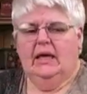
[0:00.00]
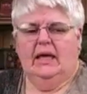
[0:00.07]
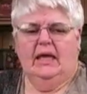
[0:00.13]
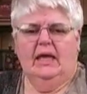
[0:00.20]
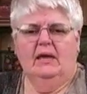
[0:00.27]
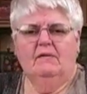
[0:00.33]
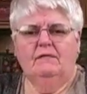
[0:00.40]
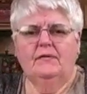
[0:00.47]

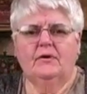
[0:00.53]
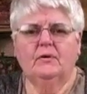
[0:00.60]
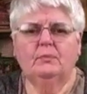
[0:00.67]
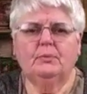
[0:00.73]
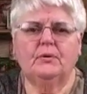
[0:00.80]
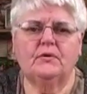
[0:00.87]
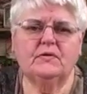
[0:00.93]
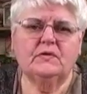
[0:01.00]
If you're a
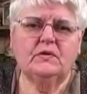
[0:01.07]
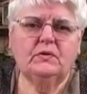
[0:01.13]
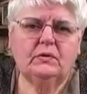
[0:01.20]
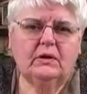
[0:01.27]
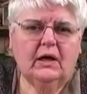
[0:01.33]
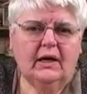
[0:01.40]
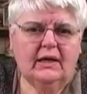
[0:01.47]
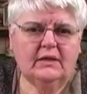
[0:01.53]
person who
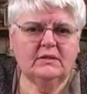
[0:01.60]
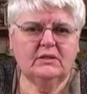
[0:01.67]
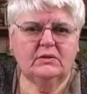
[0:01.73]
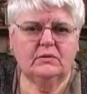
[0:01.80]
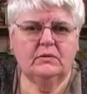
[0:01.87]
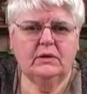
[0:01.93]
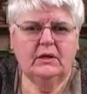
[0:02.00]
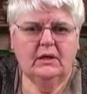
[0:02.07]
likes
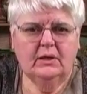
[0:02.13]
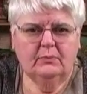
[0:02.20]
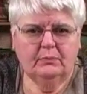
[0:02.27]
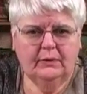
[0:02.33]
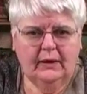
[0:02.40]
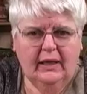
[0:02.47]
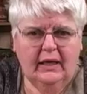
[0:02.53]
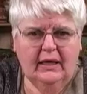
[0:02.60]
to
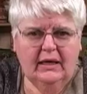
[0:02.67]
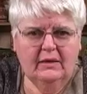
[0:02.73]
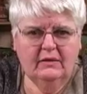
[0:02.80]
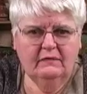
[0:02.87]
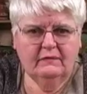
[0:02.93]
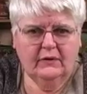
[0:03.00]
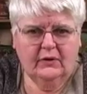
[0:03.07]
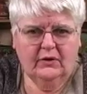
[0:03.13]
play in
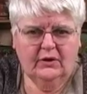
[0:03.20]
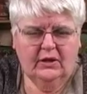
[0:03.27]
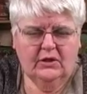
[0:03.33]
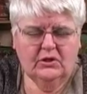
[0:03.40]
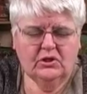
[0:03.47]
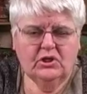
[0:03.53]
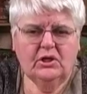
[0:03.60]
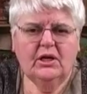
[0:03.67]
the
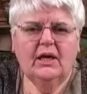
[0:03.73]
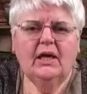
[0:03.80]
varnish,